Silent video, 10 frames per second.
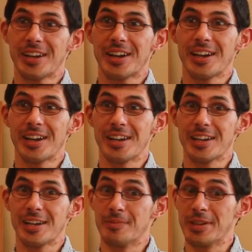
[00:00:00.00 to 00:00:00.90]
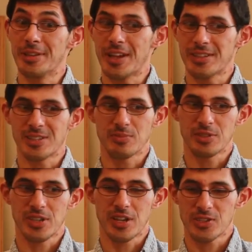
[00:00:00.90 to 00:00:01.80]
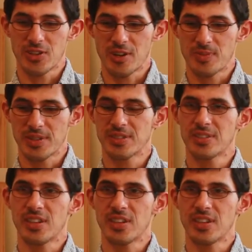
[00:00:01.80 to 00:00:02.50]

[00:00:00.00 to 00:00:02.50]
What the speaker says: I am a licensed massage therapist